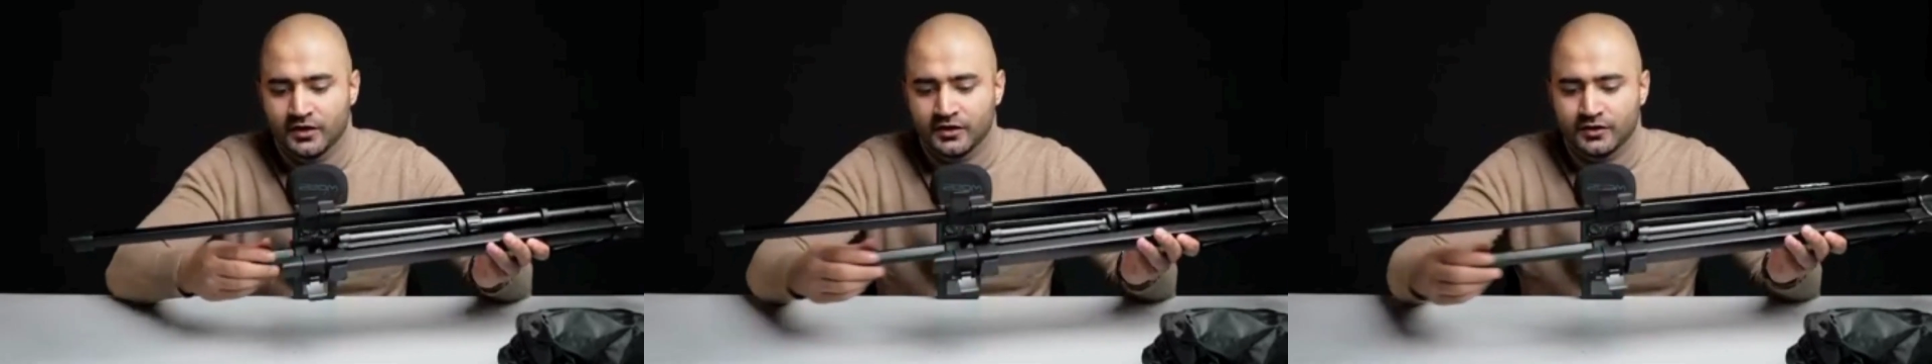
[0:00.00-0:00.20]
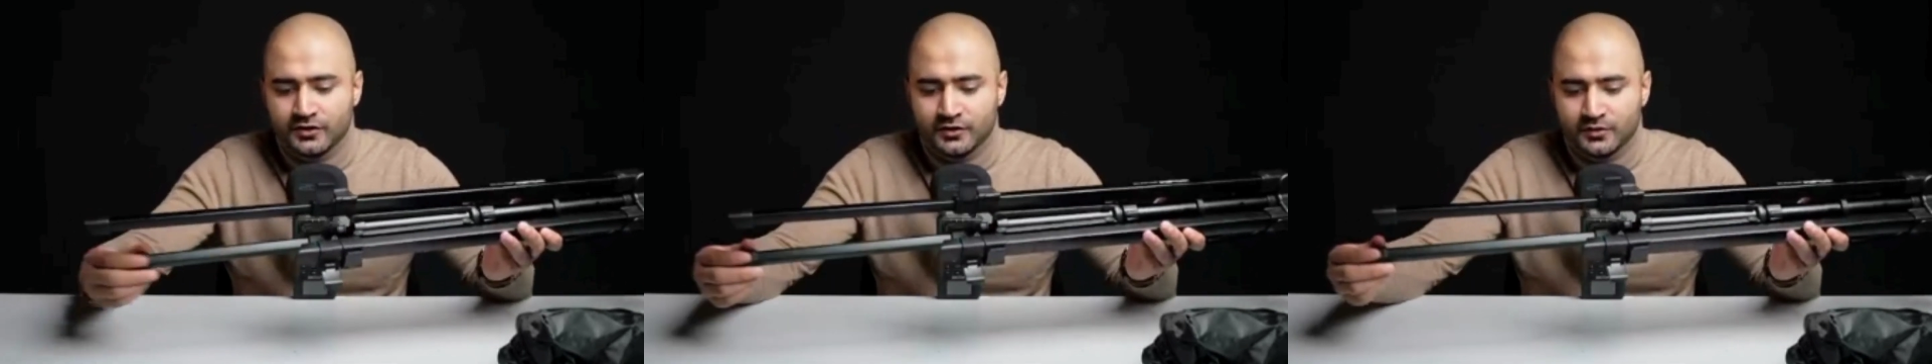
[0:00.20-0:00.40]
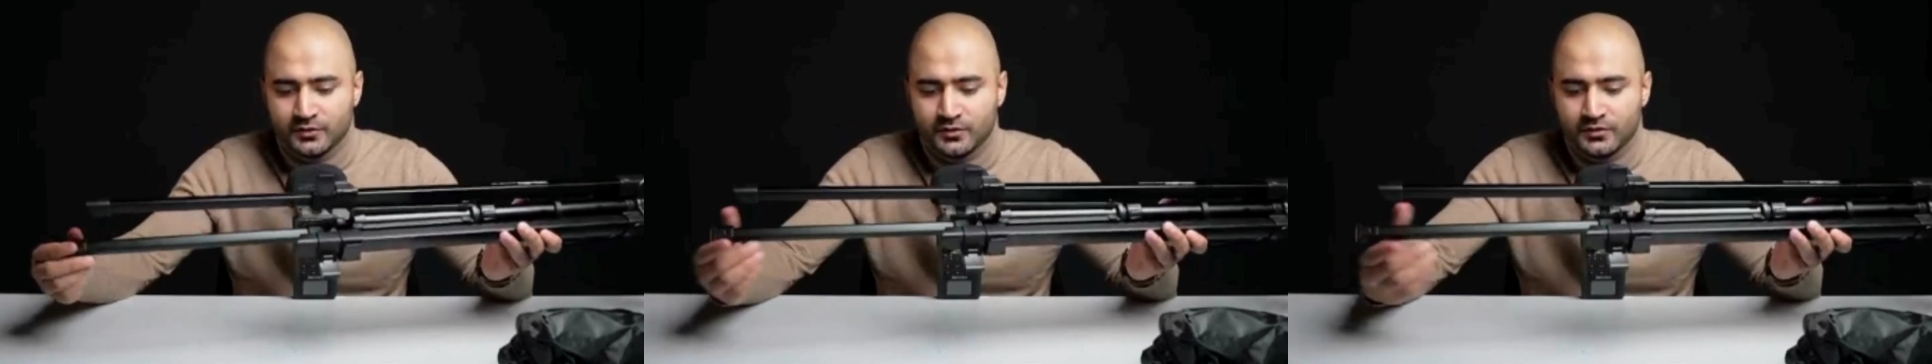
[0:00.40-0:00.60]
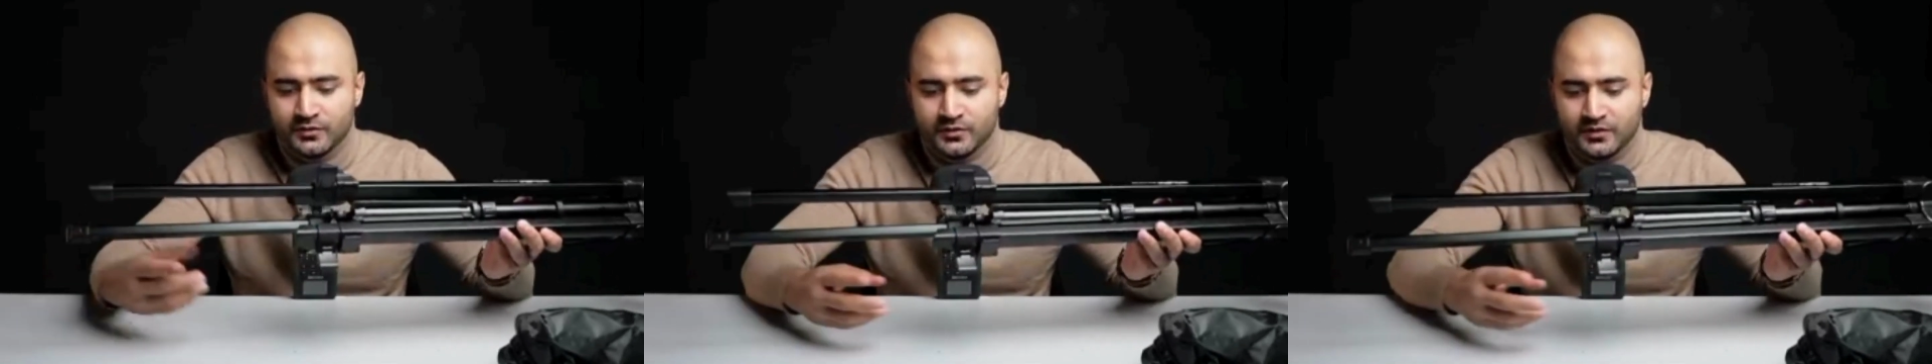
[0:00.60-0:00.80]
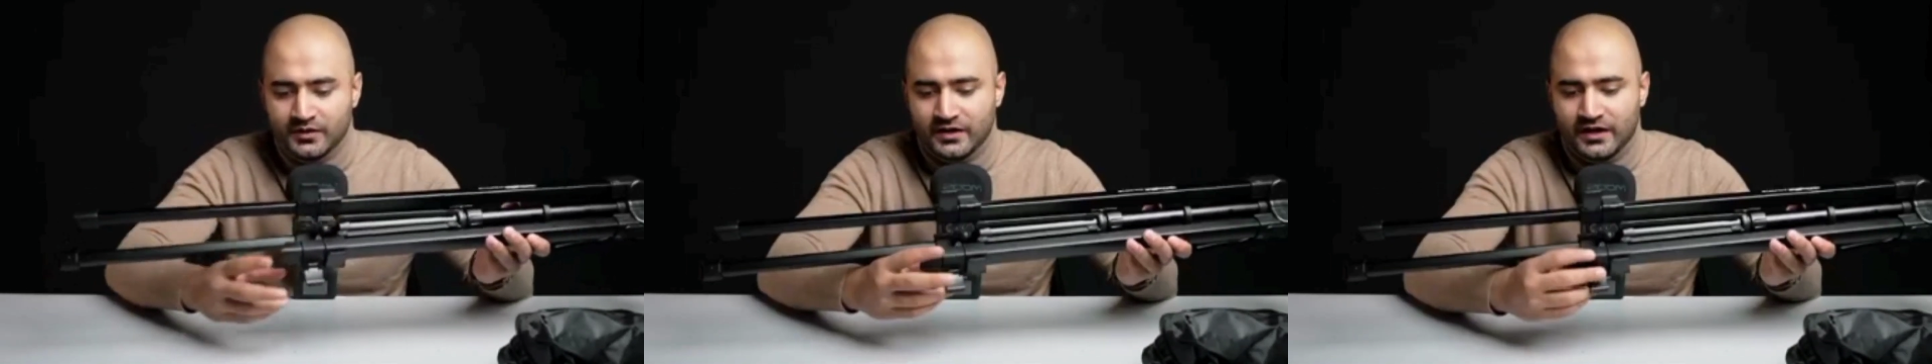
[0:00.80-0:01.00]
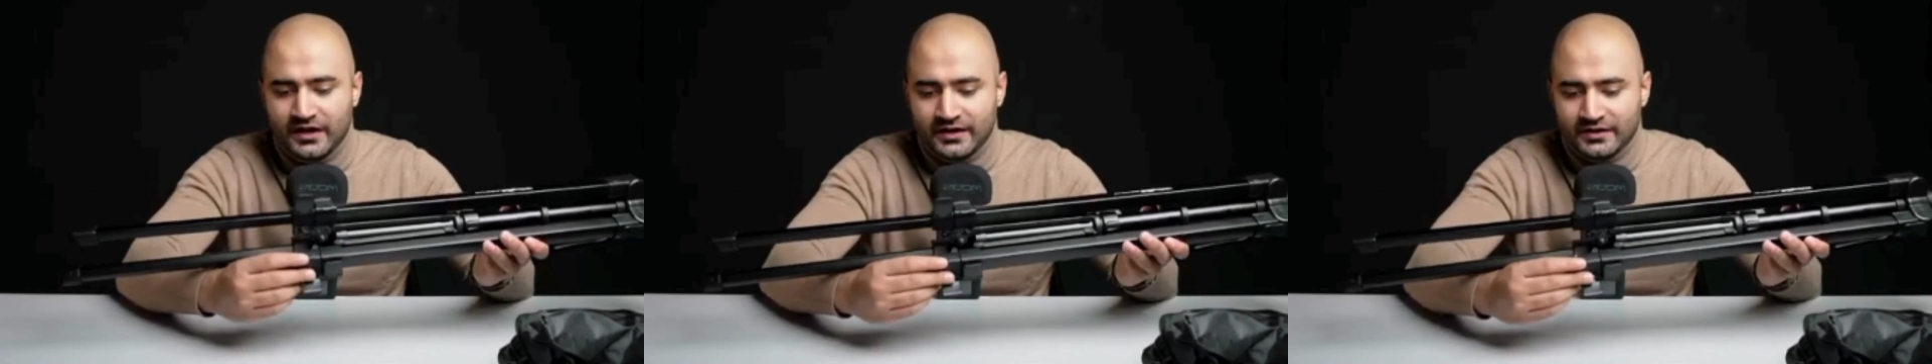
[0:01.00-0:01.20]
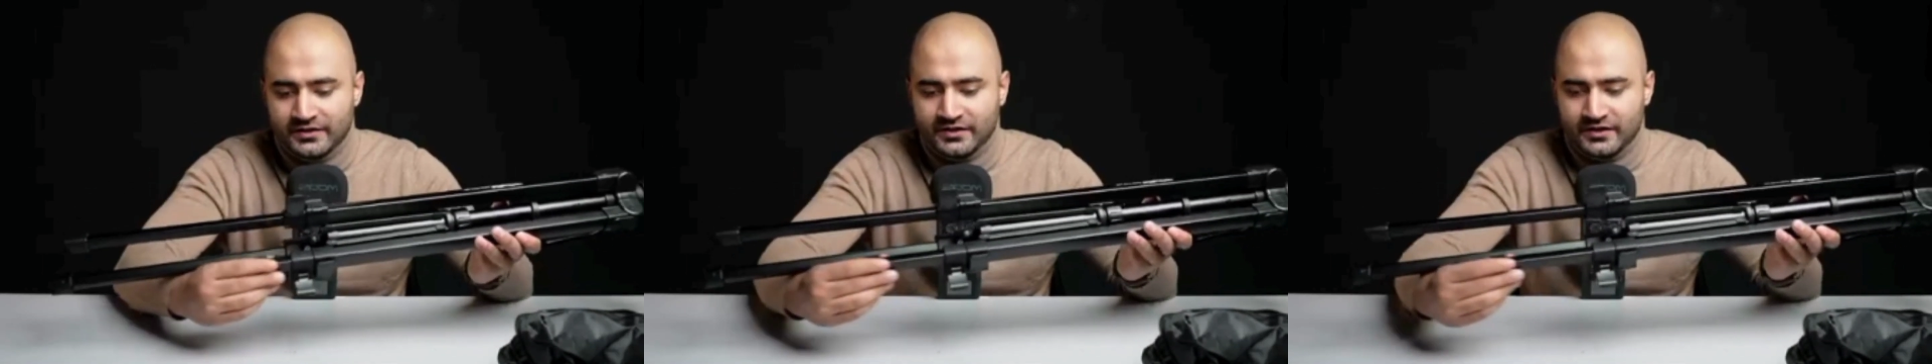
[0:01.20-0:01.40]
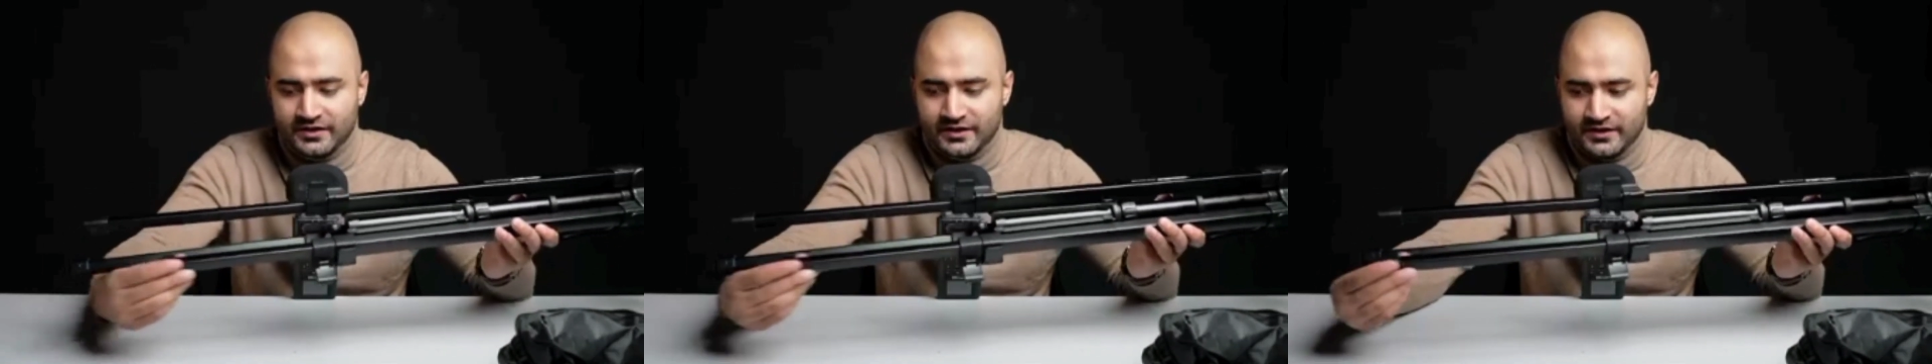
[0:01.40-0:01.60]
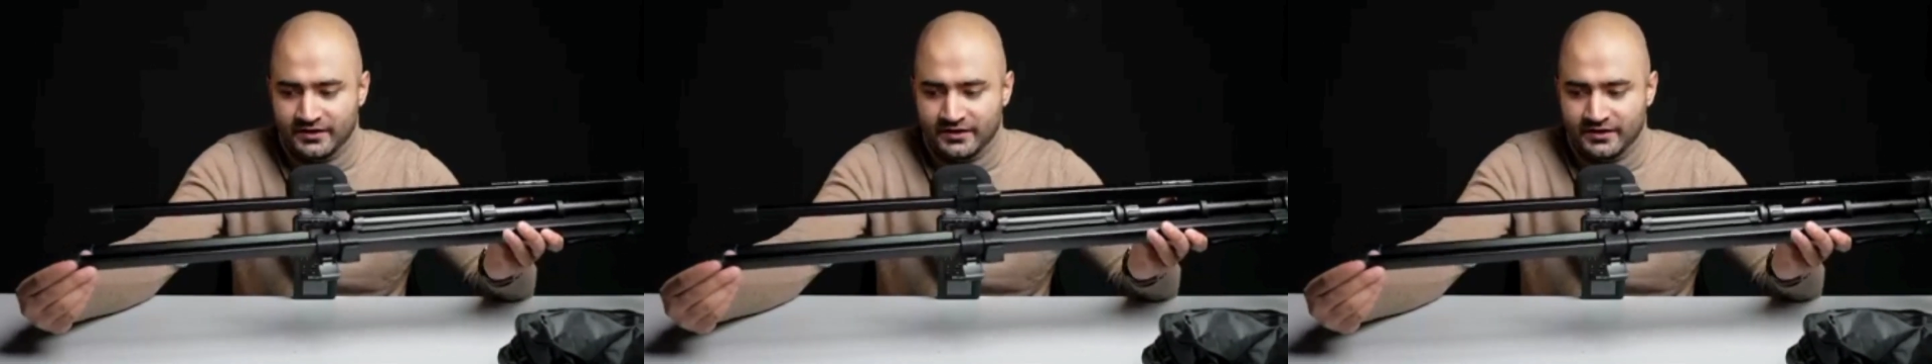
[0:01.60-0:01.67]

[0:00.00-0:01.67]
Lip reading: 2, and 3.